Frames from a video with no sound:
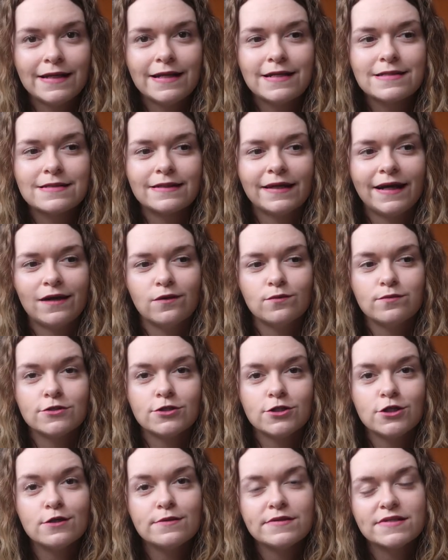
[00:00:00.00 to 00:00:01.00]
It is now
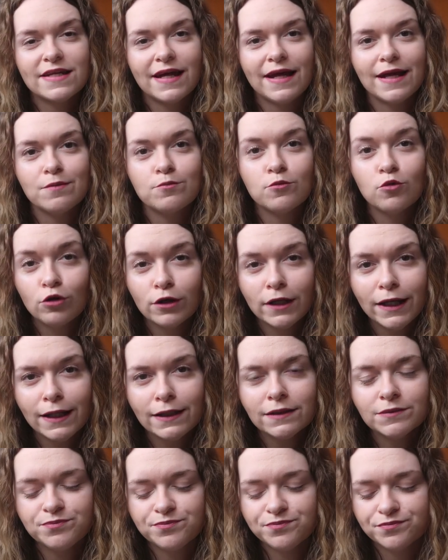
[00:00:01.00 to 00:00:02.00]
Tuesday
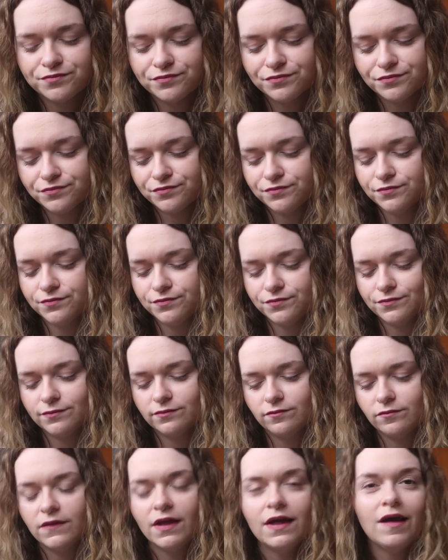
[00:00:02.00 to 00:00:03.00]
morning.
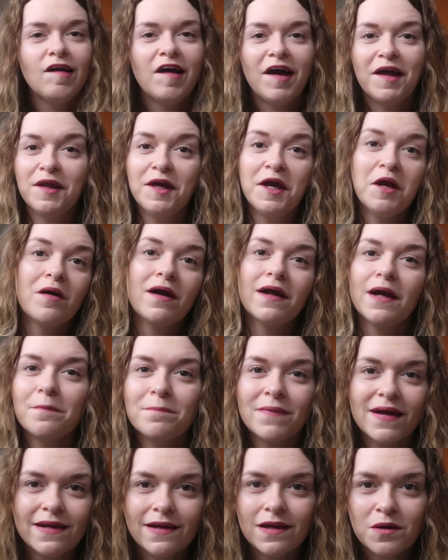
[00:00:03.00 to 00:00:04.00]
And here I
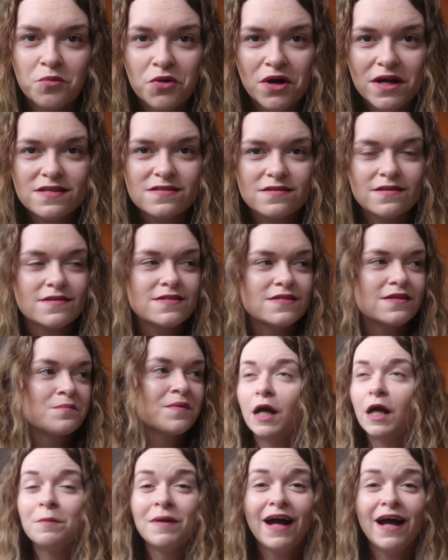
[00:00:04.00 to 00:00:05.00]
am making bracelets.
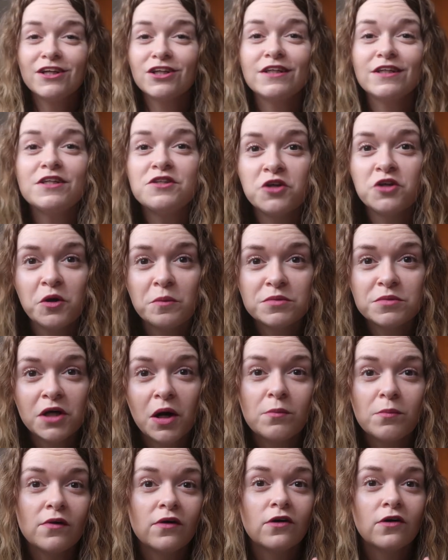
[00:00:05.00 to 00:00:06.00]
I'm actually doped
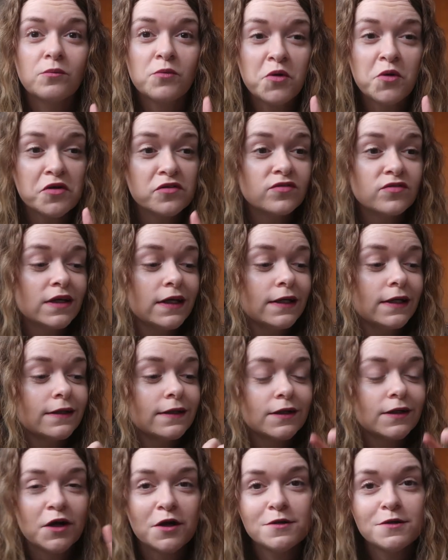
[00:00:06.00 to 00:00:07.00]
up on
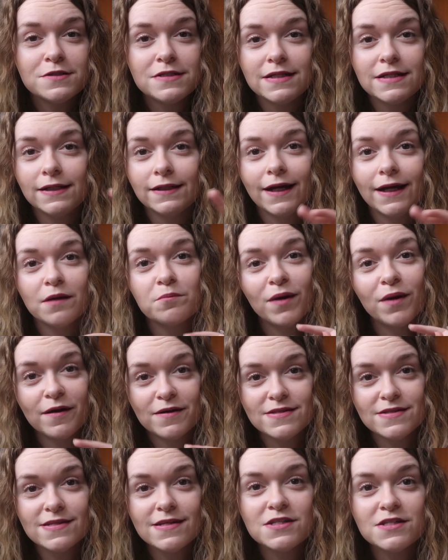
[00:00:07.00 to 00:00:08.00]
morphine, codeine and
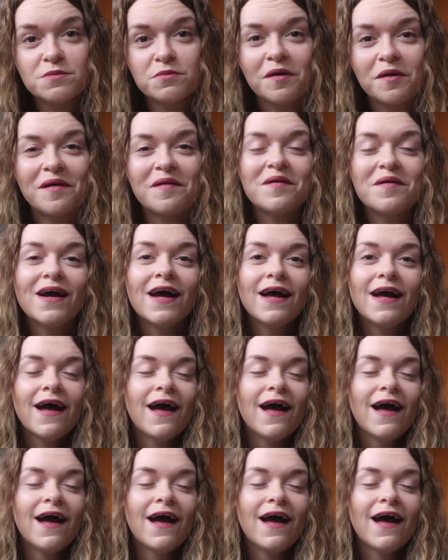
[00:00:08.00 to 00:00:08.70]
paracetamol.